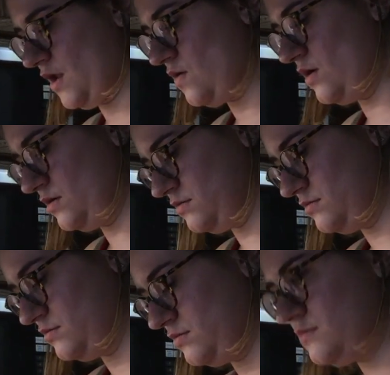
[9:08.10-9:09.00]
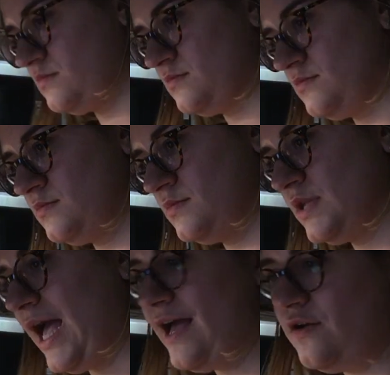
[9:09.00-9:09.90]
Okay.
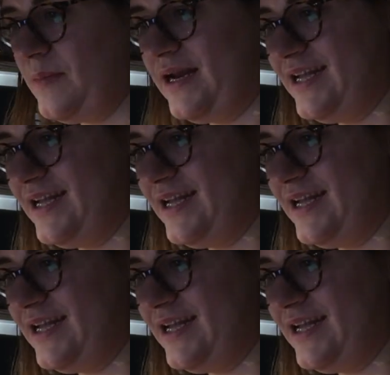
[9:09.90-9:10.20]
I don't mind